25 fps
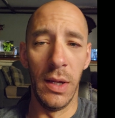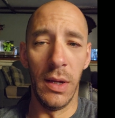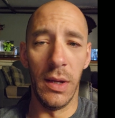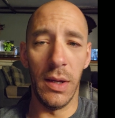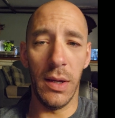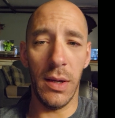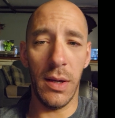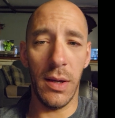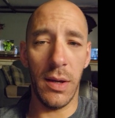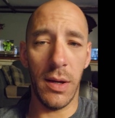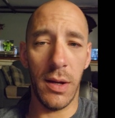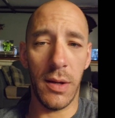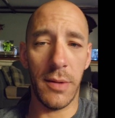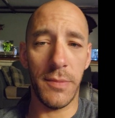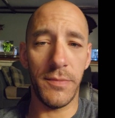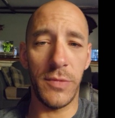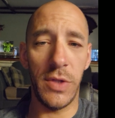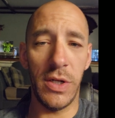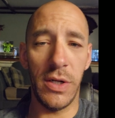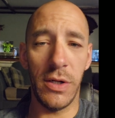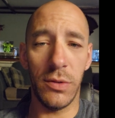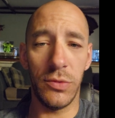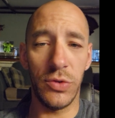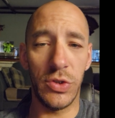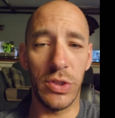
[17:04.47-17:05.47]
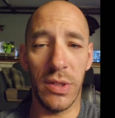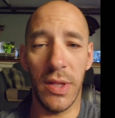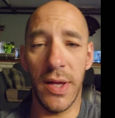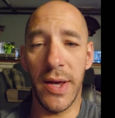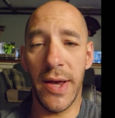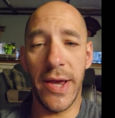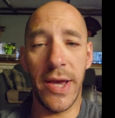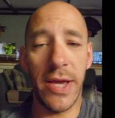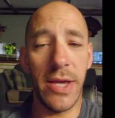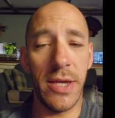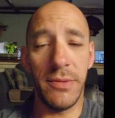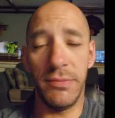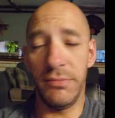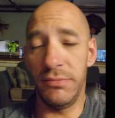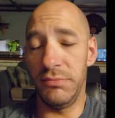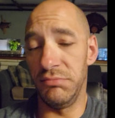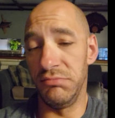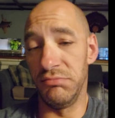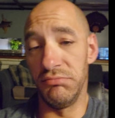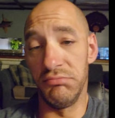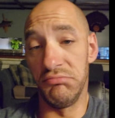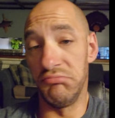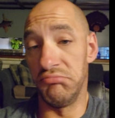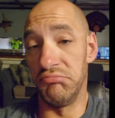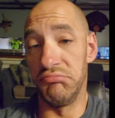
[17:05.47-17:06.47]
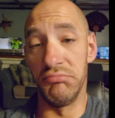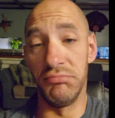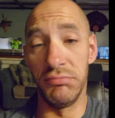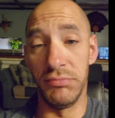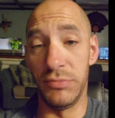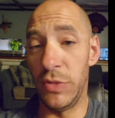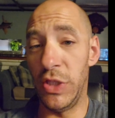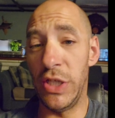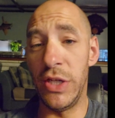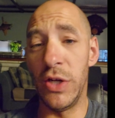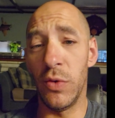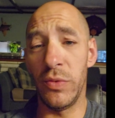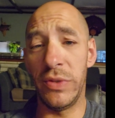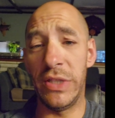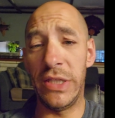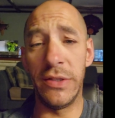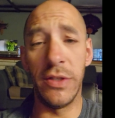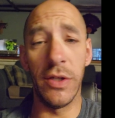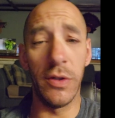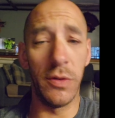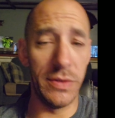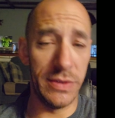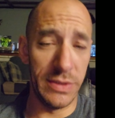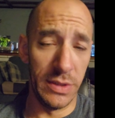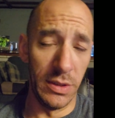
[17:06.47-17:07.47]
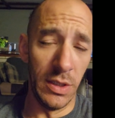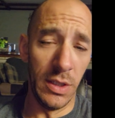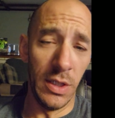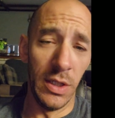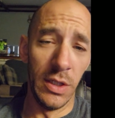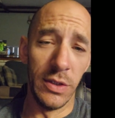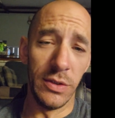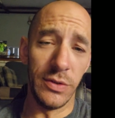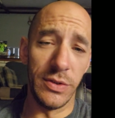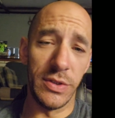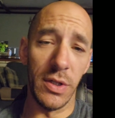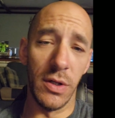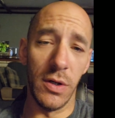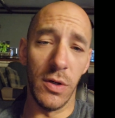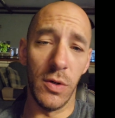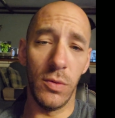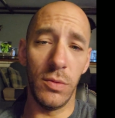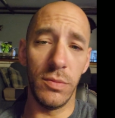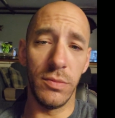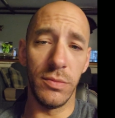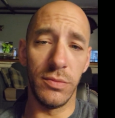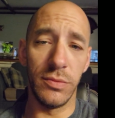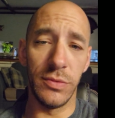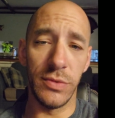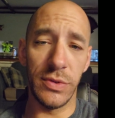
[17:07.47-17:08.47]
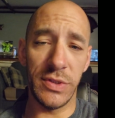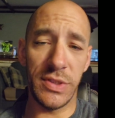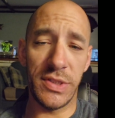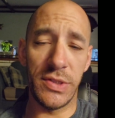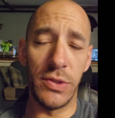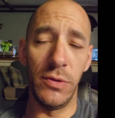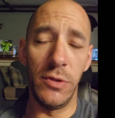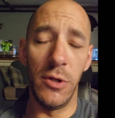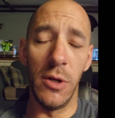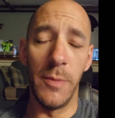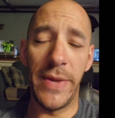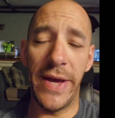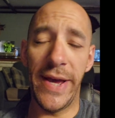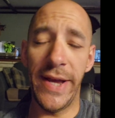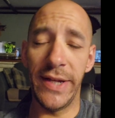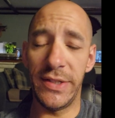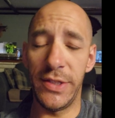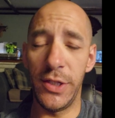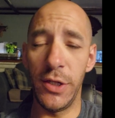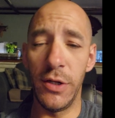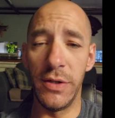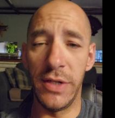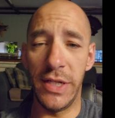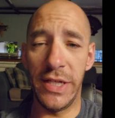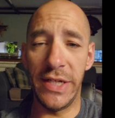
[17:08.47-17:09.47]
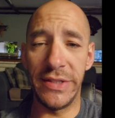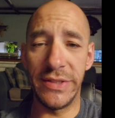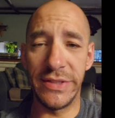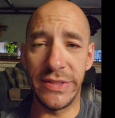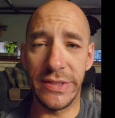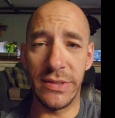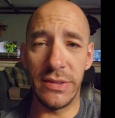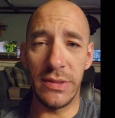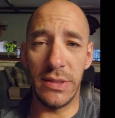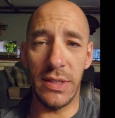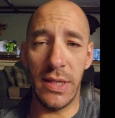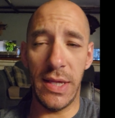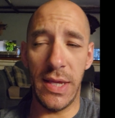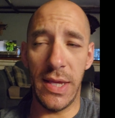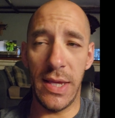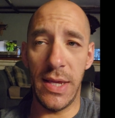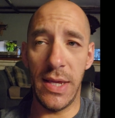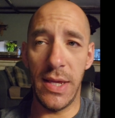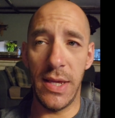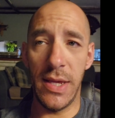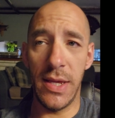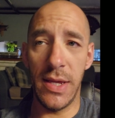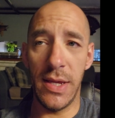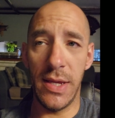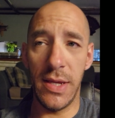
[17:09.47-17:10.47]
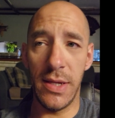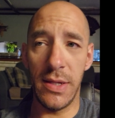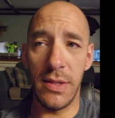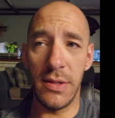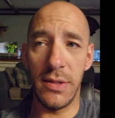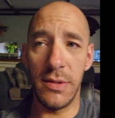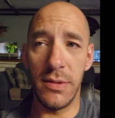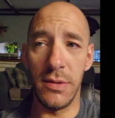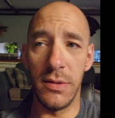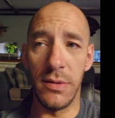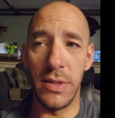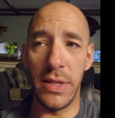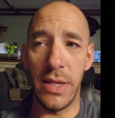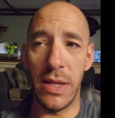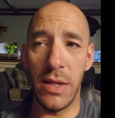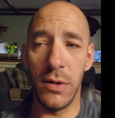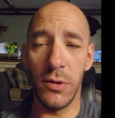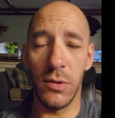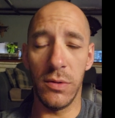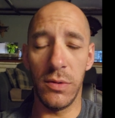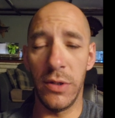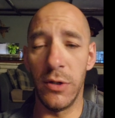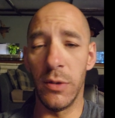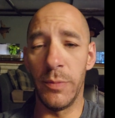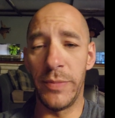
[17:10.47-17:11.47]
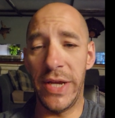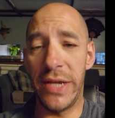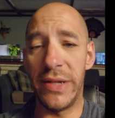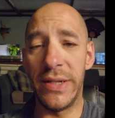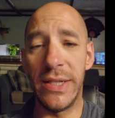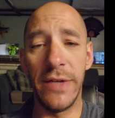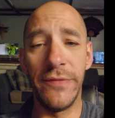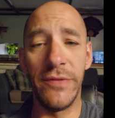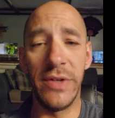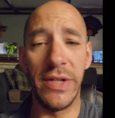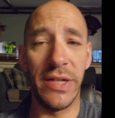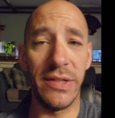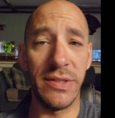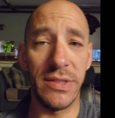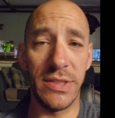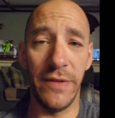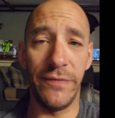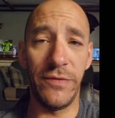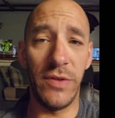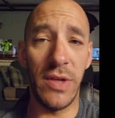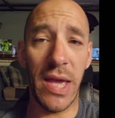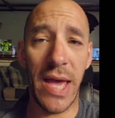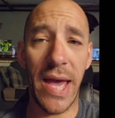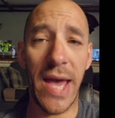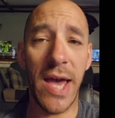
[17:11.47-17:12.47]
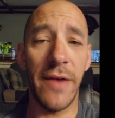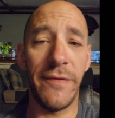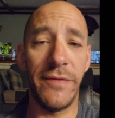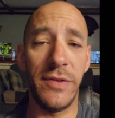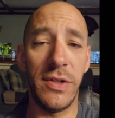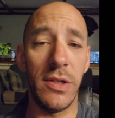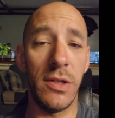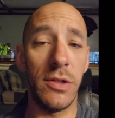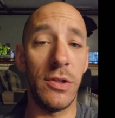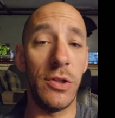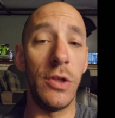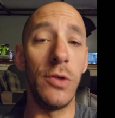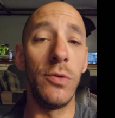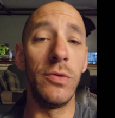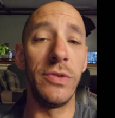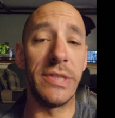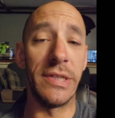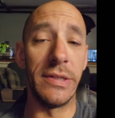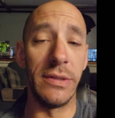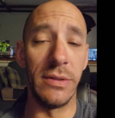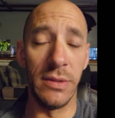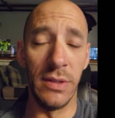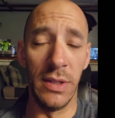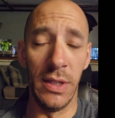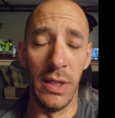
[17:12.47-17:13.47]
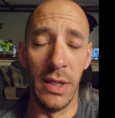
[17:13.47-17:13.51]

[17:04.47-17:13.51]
July, you don't need those. So suit your bag to your needs, and it'll pay dividends if you have to use it.